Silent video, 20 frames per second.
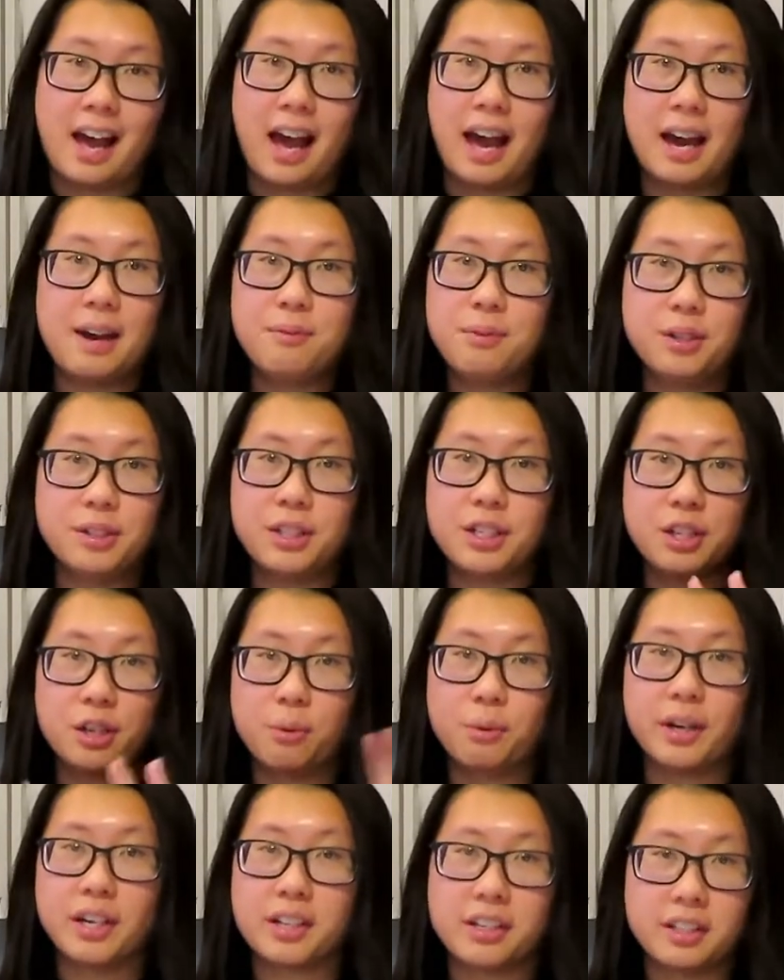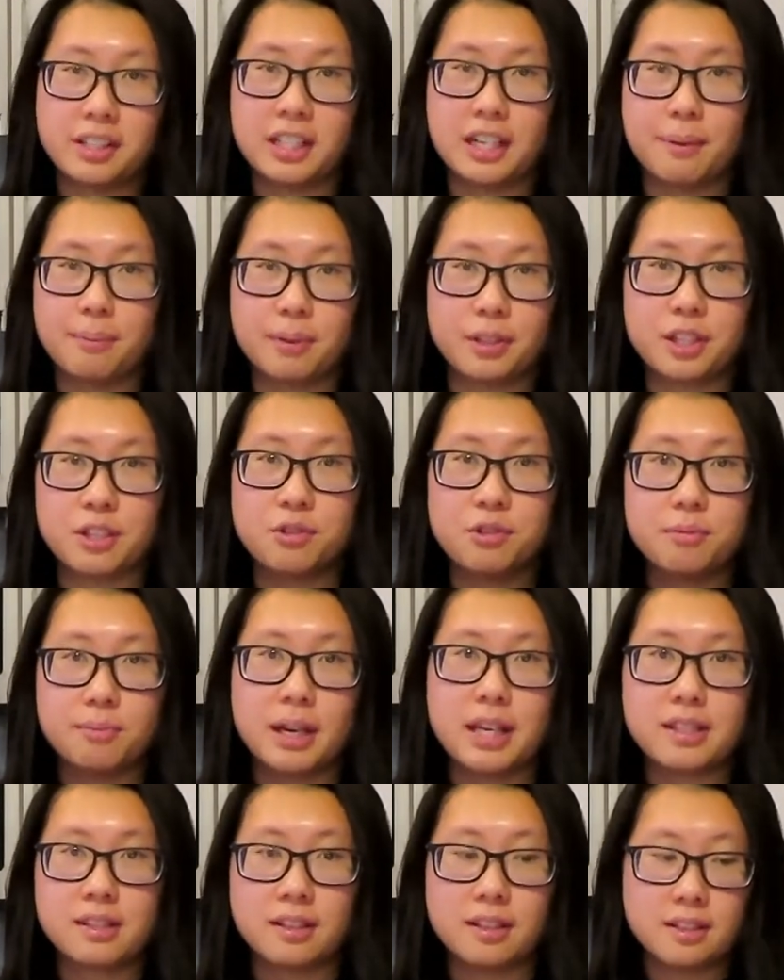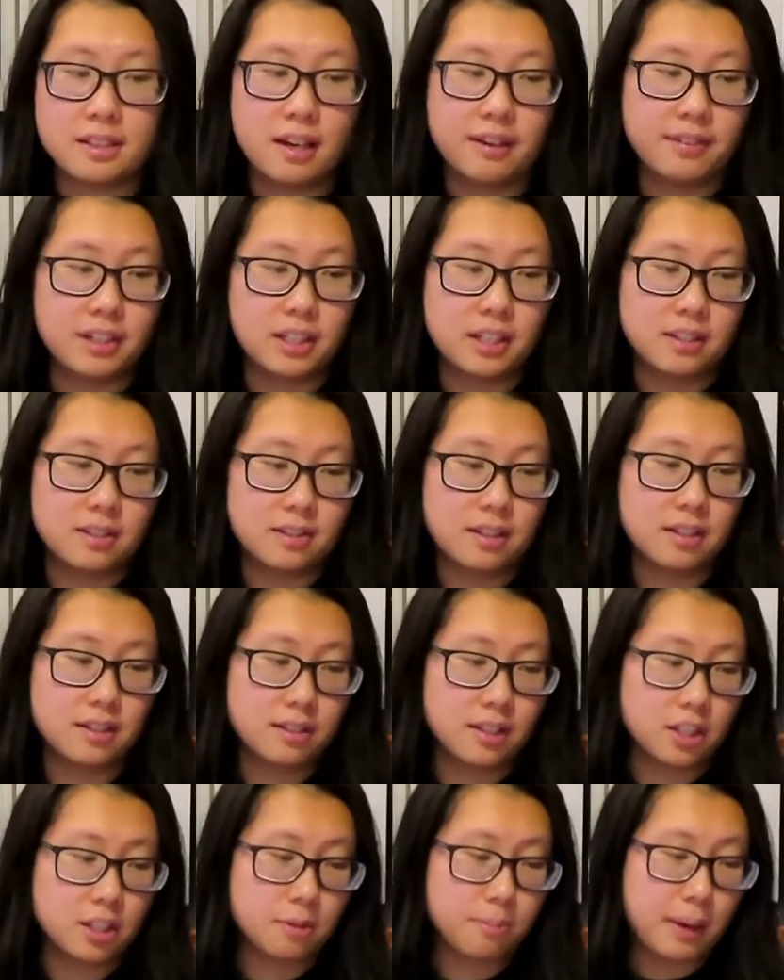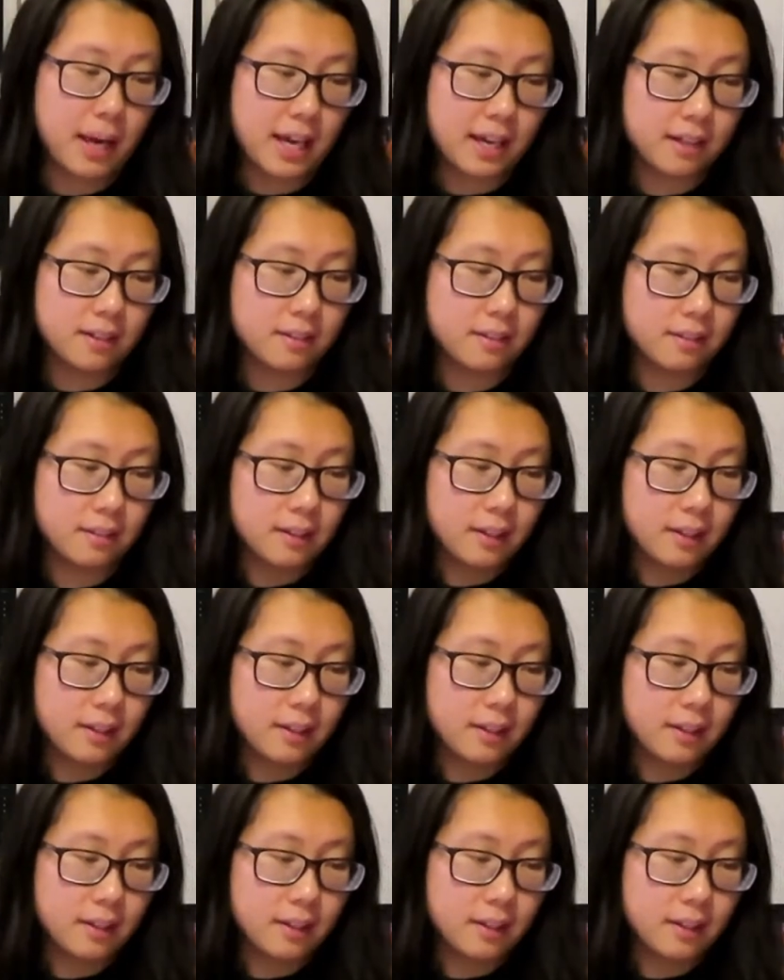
I really don't want to clean up a huge mess in this oven. It's such a pain.